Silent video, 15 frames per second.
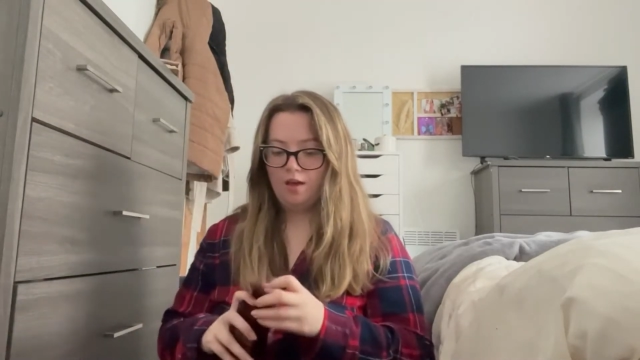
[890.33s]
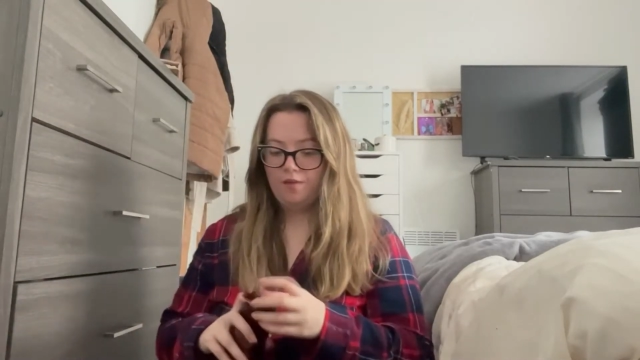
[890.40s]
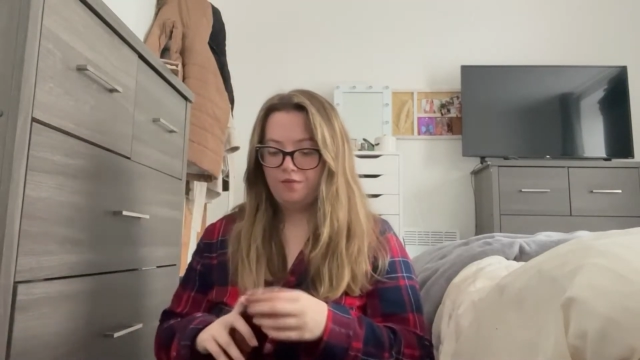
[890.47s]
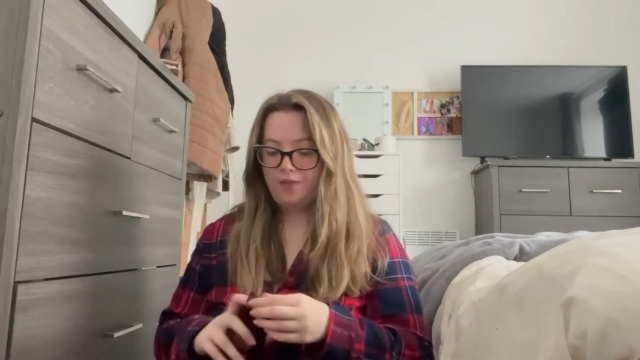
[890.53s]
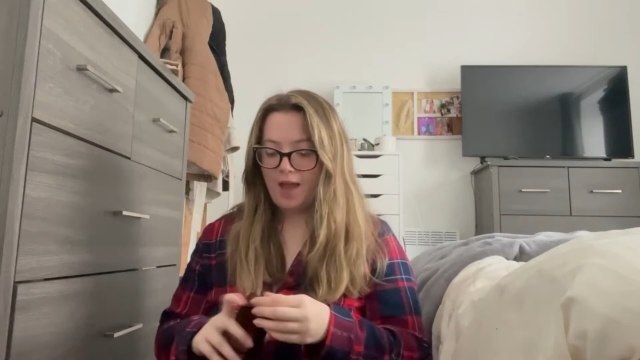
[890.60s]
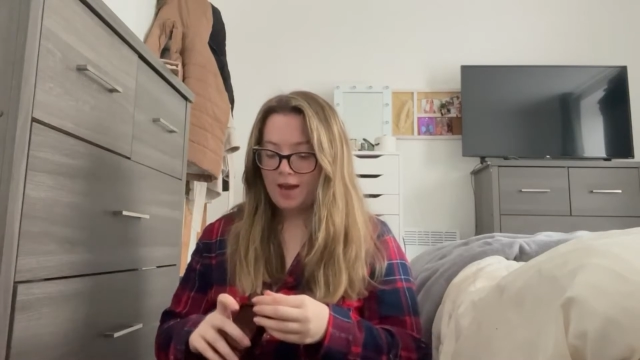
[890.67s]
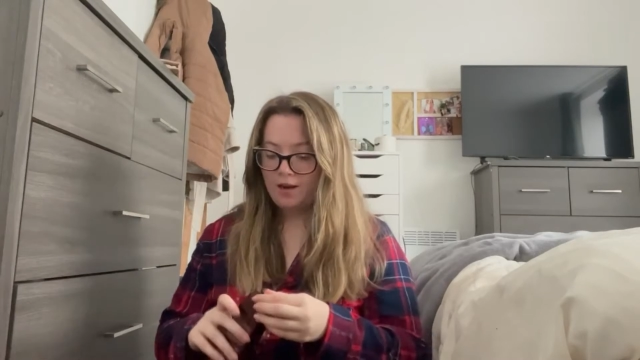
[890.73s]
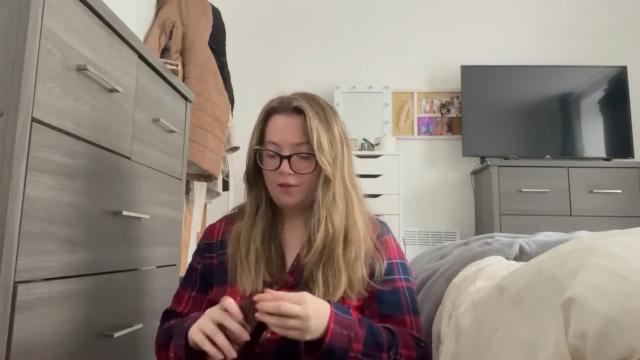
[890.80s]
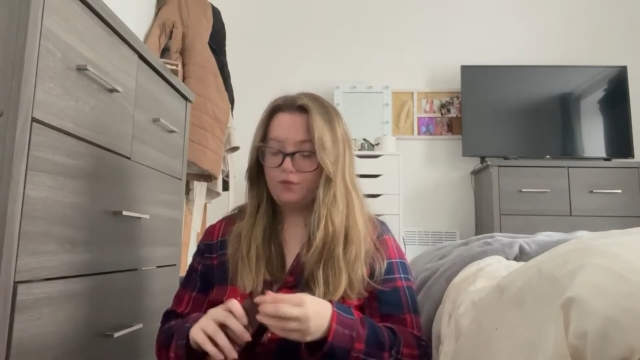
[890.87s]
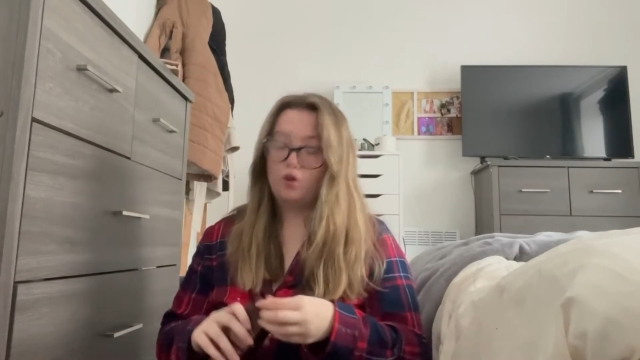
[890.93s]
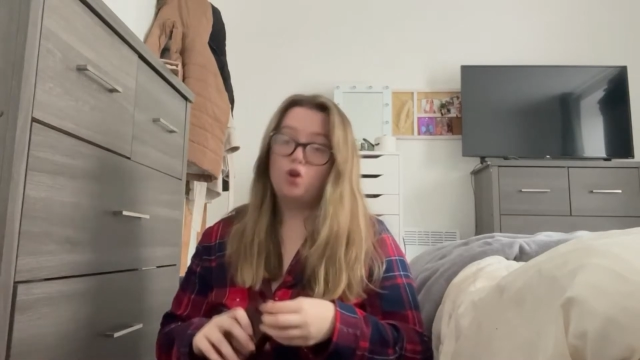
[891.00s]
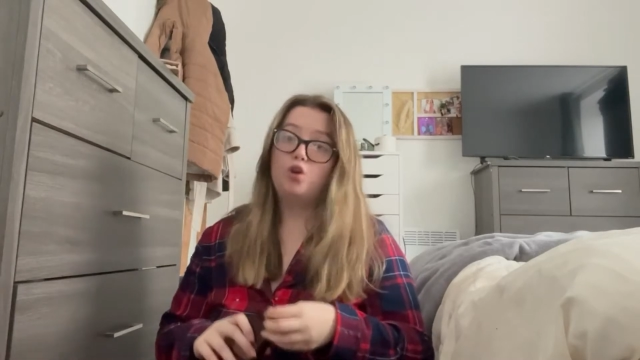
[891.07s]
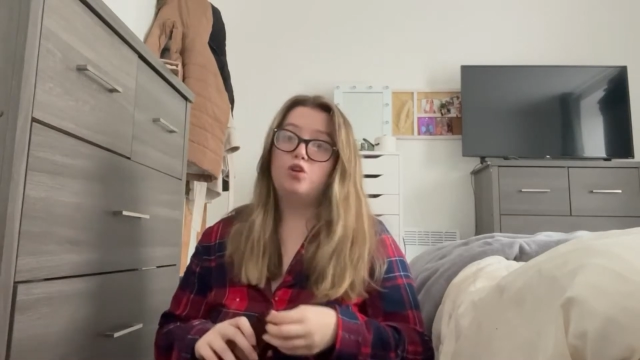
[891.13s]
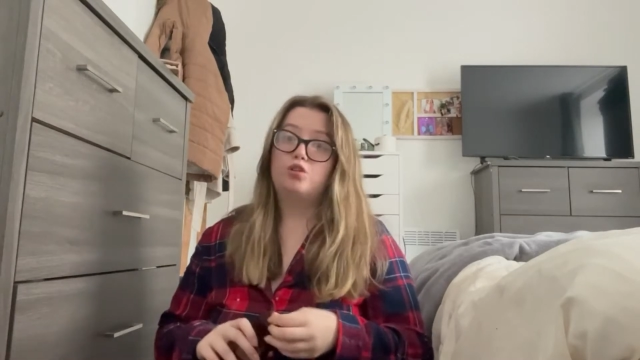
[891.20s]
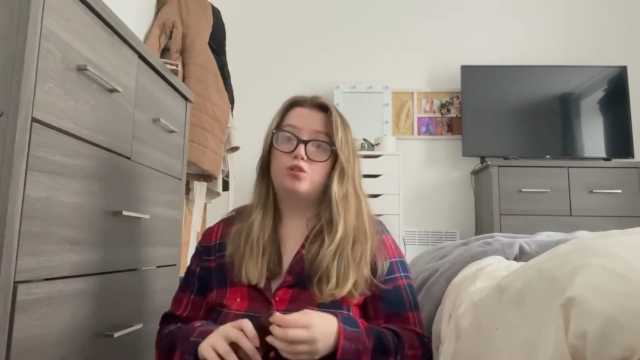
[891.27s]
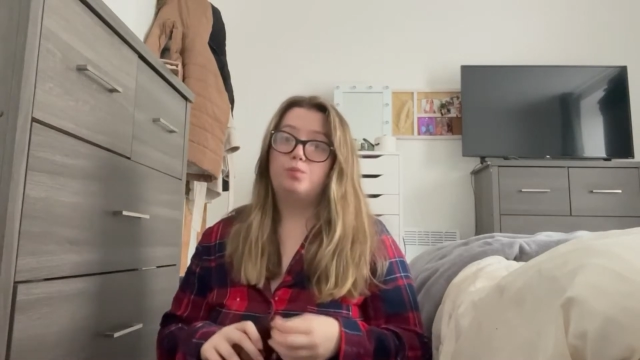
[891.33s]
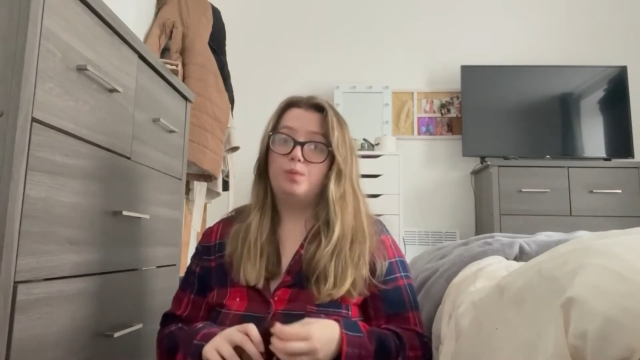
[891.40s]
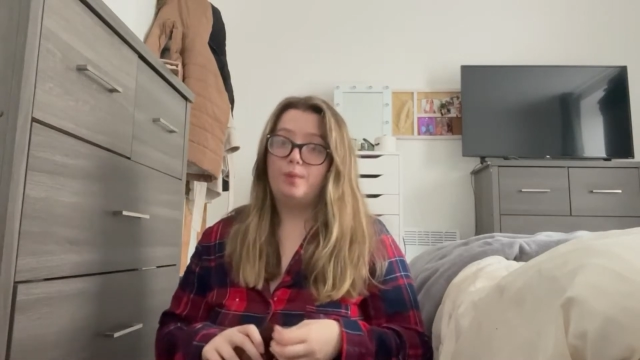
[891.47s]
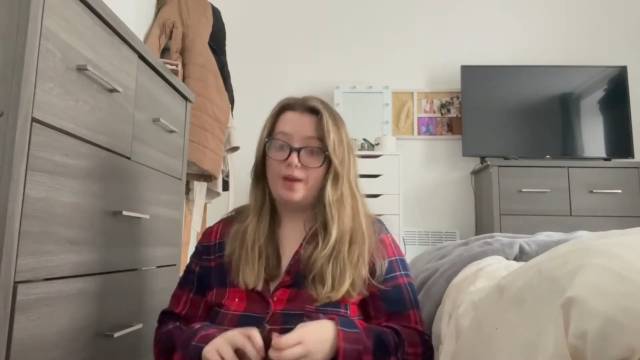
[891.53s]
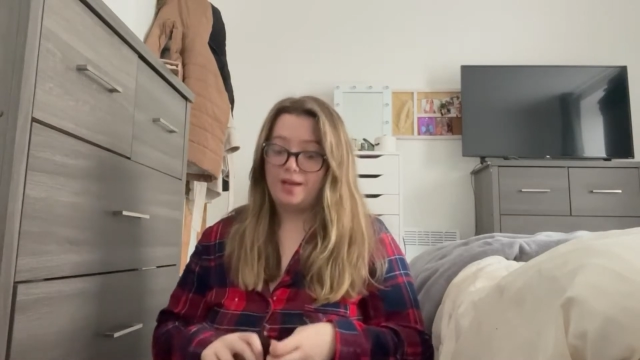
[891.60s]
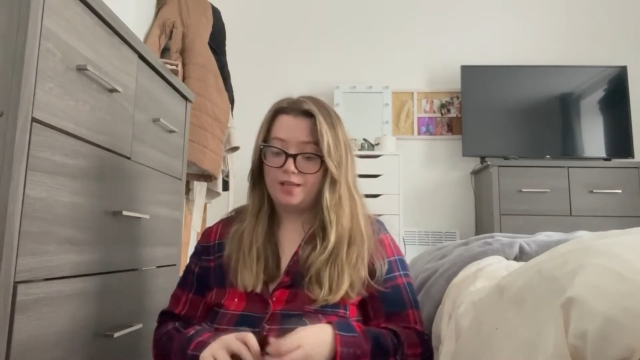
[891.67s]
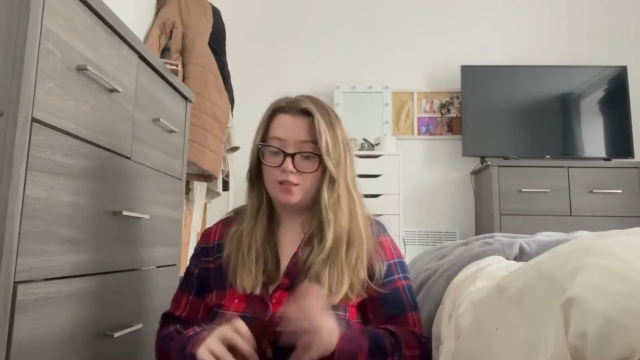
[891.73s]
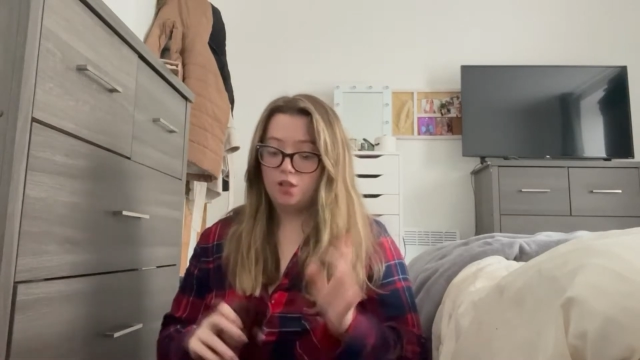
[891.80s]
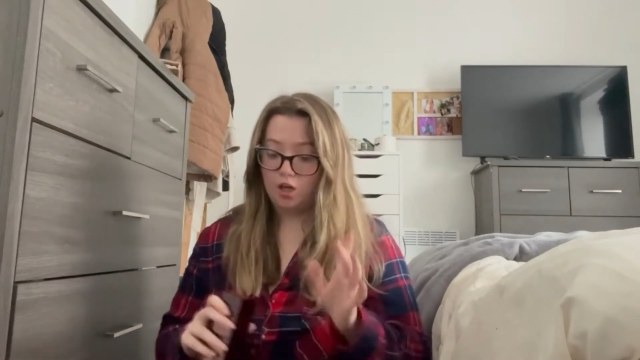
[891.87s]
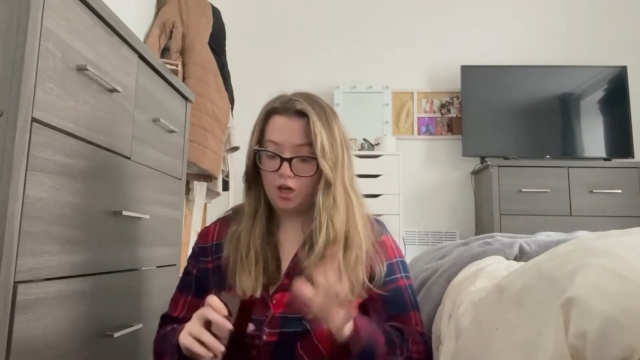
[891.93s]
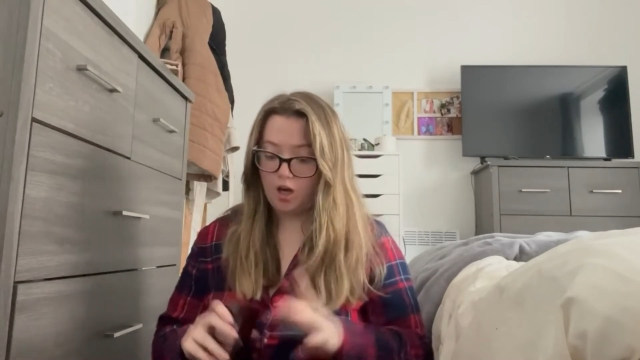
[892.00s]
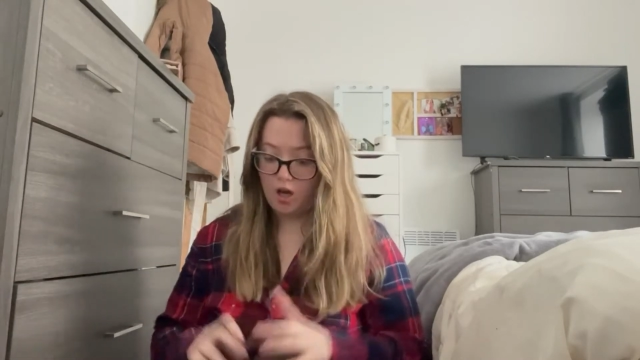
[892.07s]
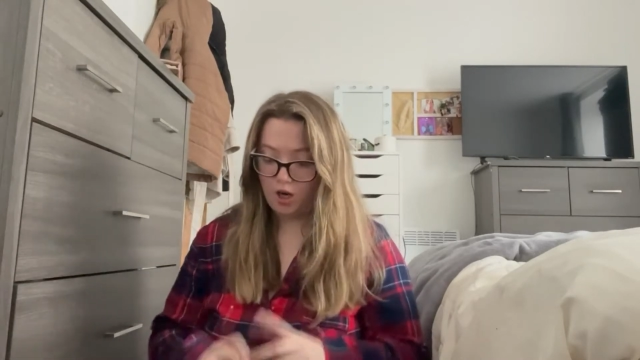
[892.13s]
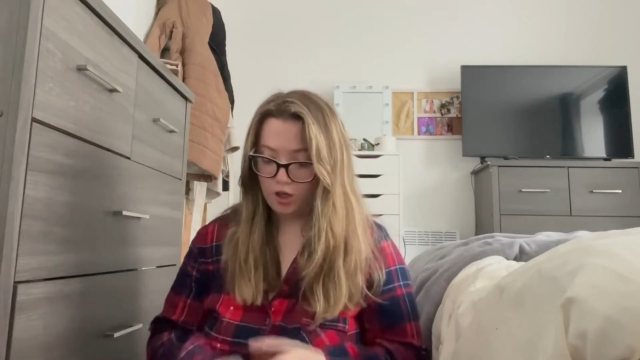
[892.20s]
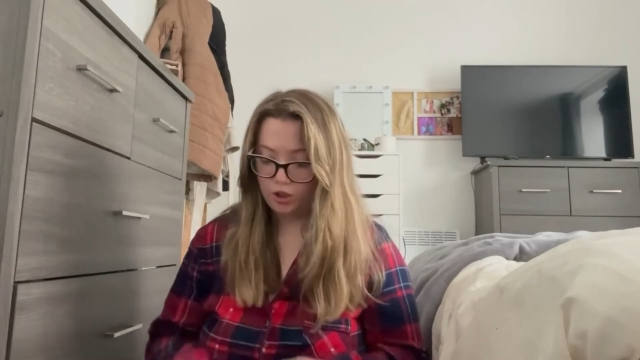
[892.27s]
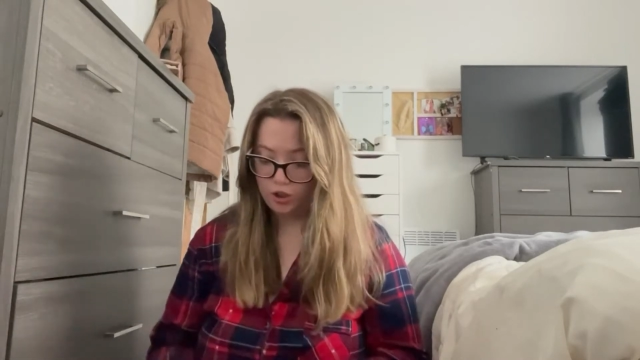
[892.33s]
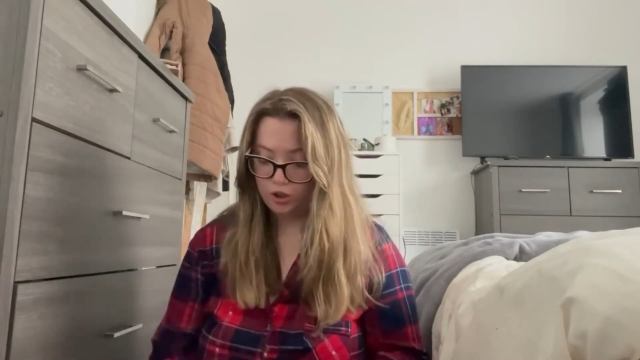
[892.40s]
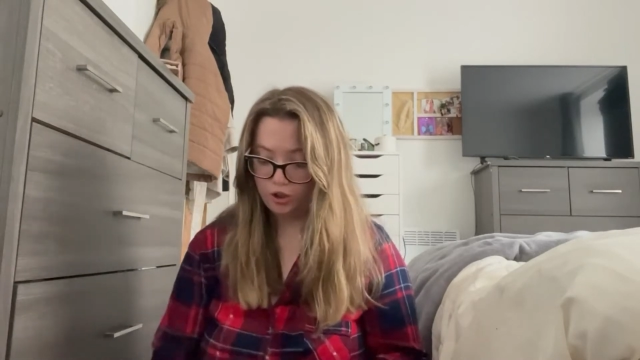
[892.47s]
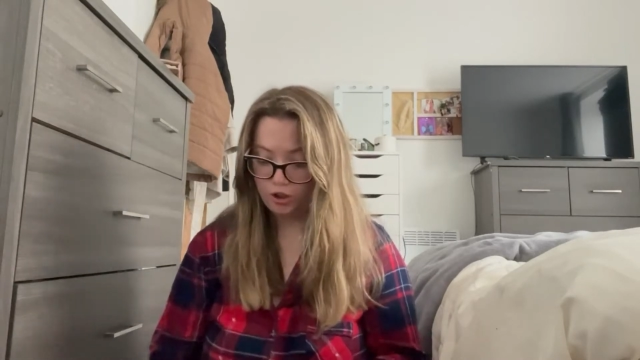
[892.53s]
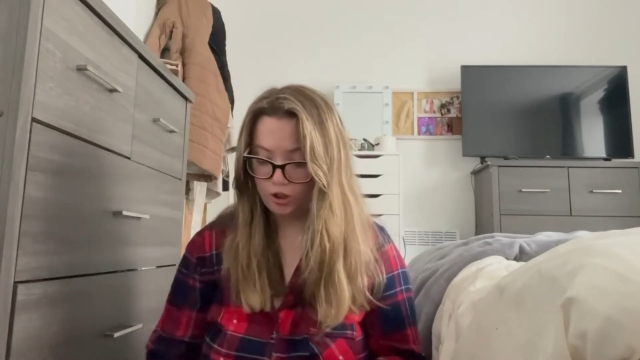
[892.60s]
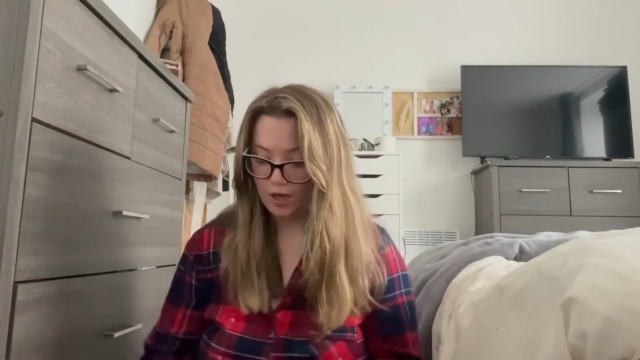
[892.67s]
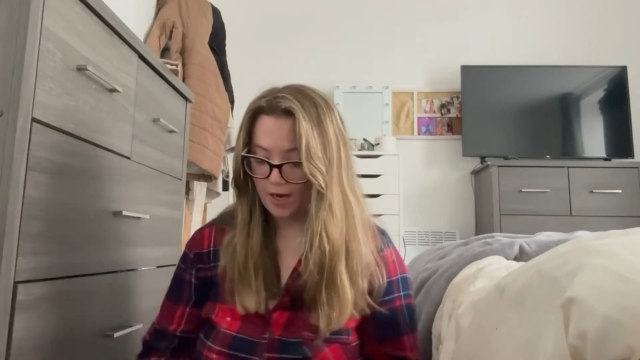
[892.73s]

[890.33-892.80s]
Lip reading: Then of course we went into Lush